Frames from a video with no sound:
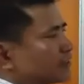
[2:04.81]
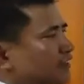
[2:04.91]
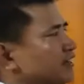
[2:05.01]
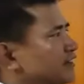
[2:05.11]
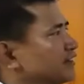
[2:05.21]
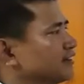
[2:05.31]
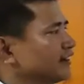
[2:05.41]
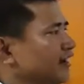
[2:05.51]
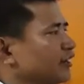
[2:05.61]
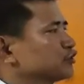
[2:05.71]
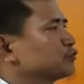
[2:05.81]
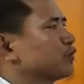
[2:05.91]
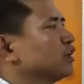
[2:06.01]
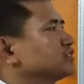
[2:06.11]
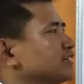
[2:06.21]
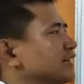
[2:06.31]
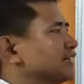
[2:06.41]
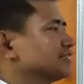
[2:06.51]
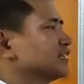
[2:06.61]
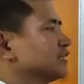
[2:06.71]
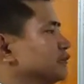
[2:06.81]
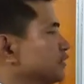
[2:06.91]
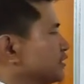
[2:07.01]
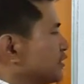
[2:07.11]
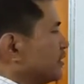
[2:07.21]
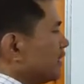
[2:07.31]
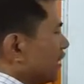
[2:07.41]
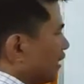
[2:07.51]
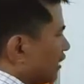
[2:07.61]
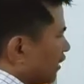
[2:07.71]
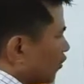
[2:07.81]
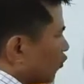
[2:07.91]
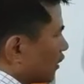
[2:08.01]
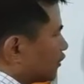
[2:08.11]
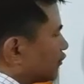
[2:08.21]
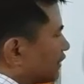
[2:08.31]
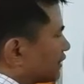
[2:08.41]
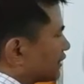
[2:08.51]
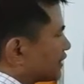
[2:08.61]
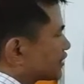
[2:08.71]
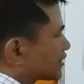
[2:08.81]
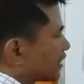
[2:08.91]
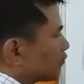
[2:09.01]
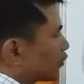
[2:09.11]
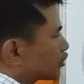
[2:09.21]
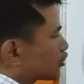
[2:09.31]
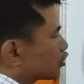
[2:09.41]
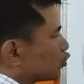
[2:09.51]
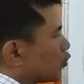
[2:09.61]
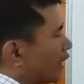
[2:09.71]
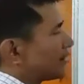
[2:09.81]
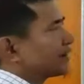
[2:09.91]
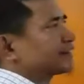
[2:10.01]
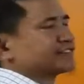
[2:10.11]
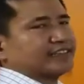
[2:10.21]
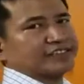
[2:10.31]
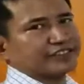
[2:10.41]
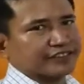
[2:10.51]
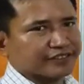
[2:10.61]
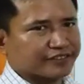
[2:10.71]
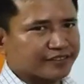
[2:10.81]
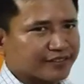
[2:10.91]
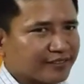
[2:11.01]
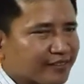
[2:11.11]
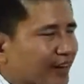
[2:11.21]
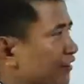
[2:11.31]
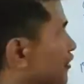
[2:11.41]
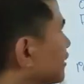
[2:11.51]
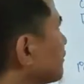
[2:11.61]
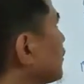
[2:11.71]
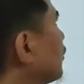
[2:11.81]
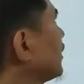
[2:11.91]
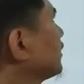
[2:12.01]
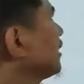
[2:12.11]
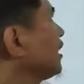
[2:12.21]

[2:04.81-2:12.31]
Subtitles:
Okay, x plus a centimeter. When you increase the temperature to 1 degree Celsius, are you getting my point?